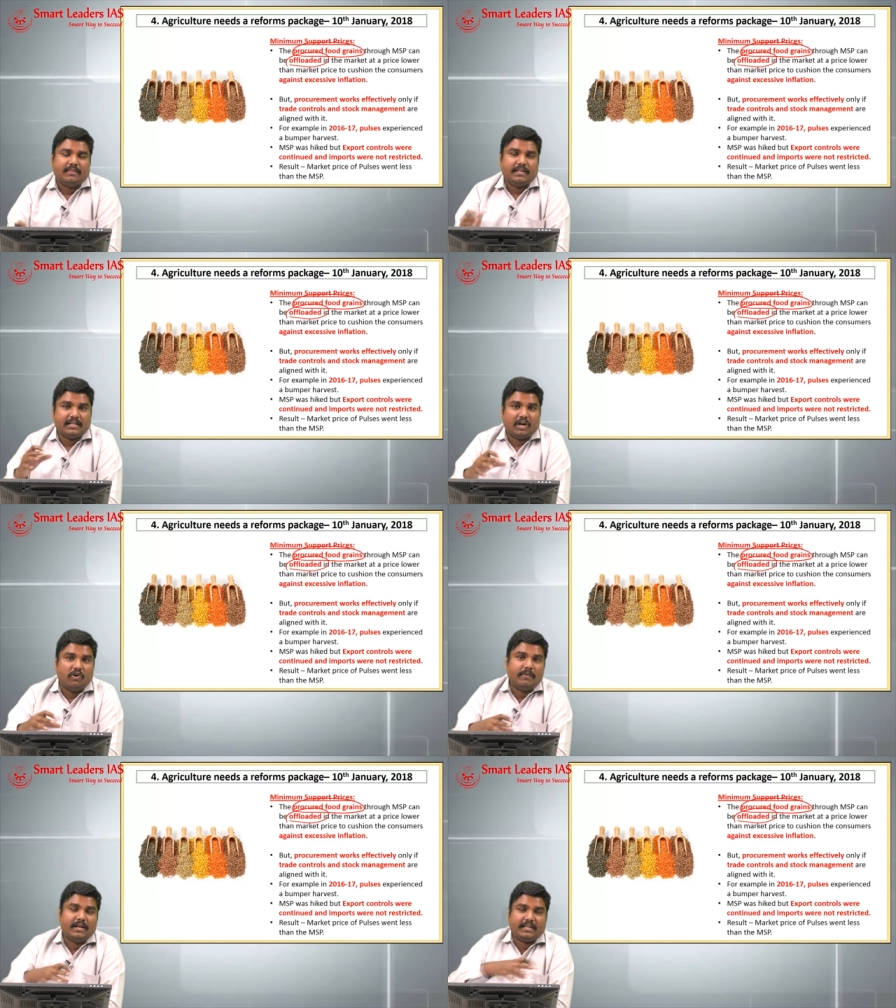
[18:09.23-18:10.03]
then
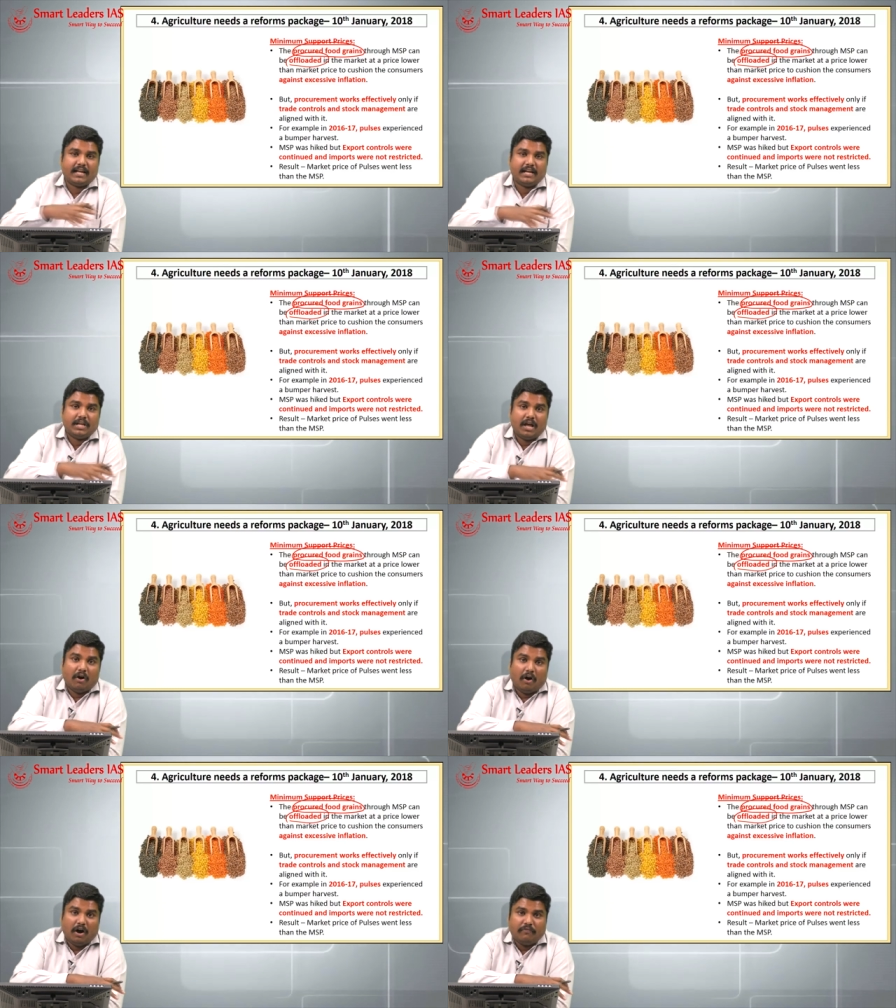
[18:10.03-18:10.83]
government can
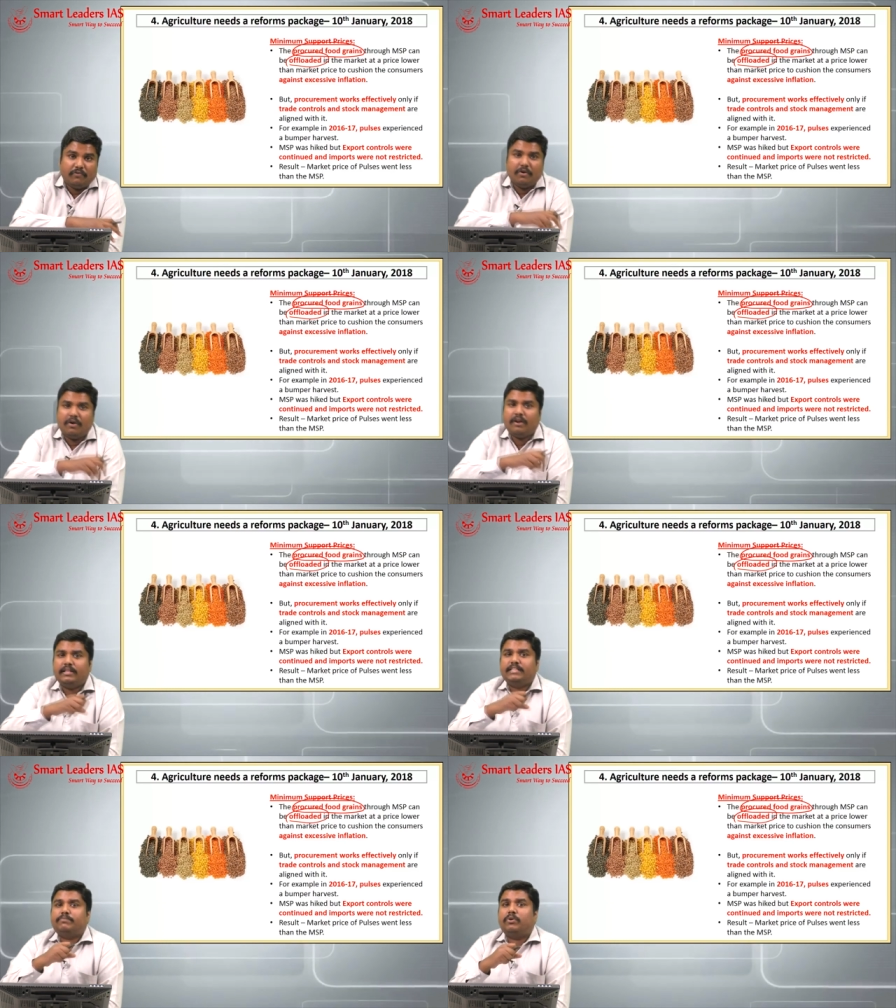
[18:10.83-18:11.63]
offload
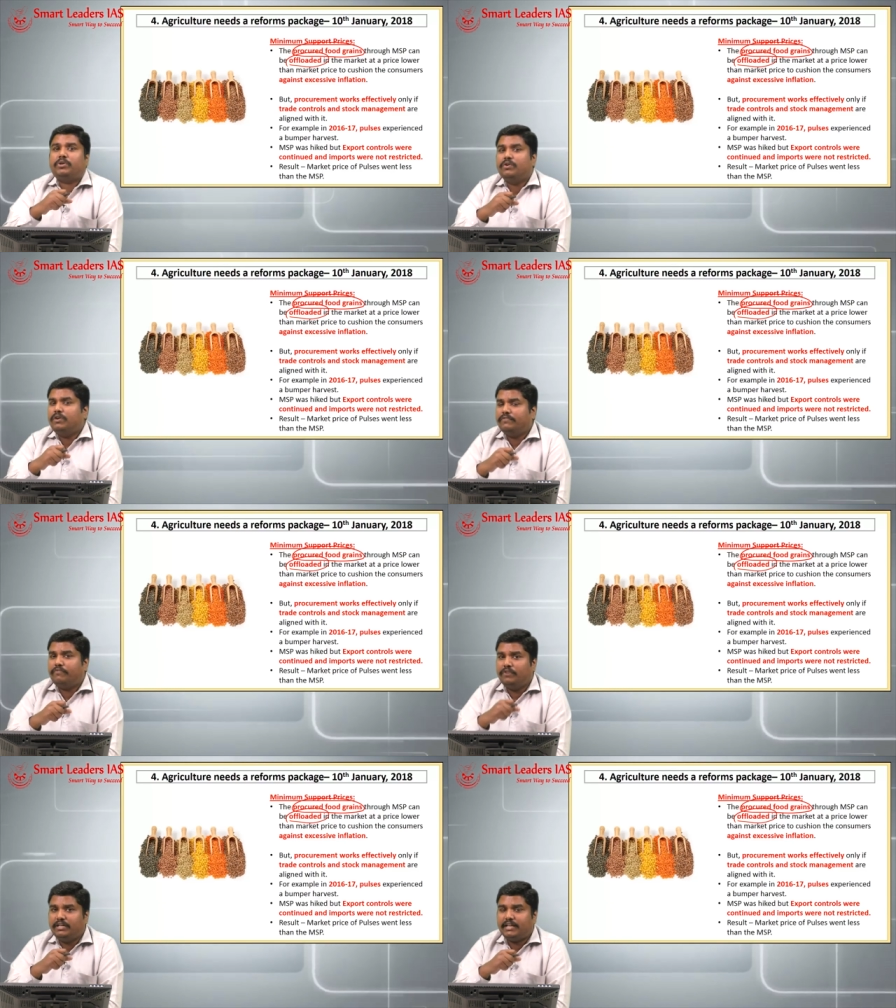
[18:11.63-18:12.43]
these procured
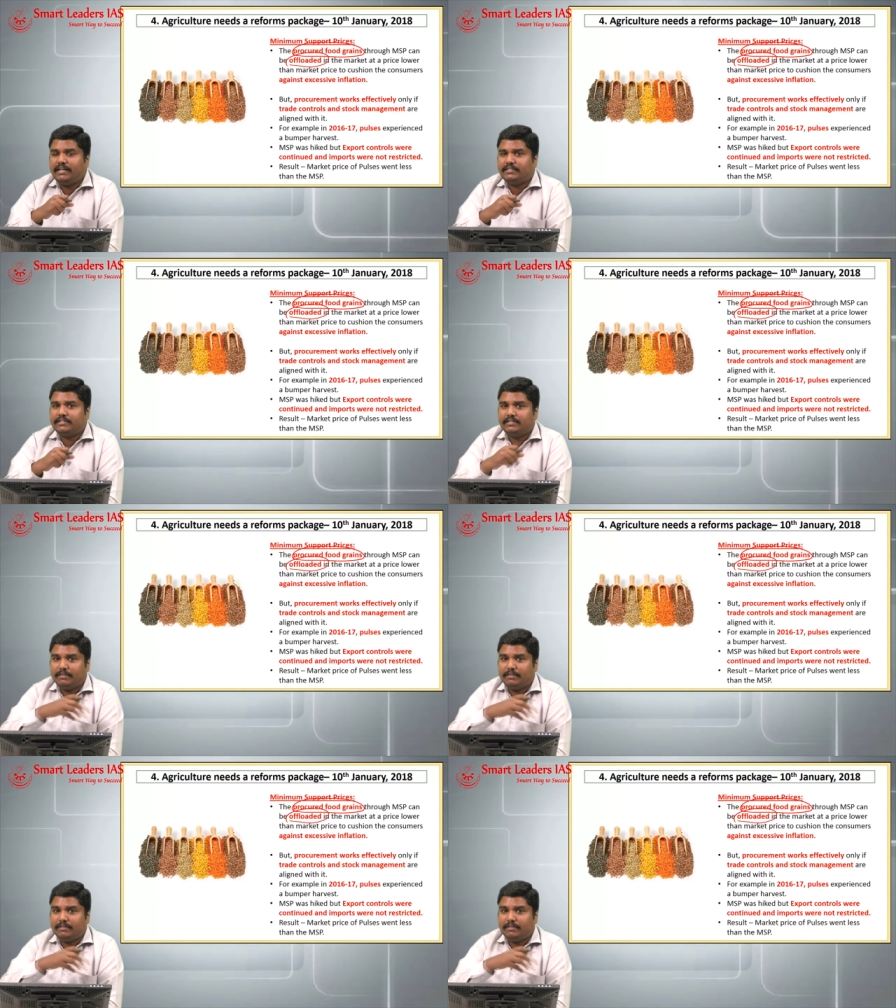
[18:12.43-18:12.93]
food grains.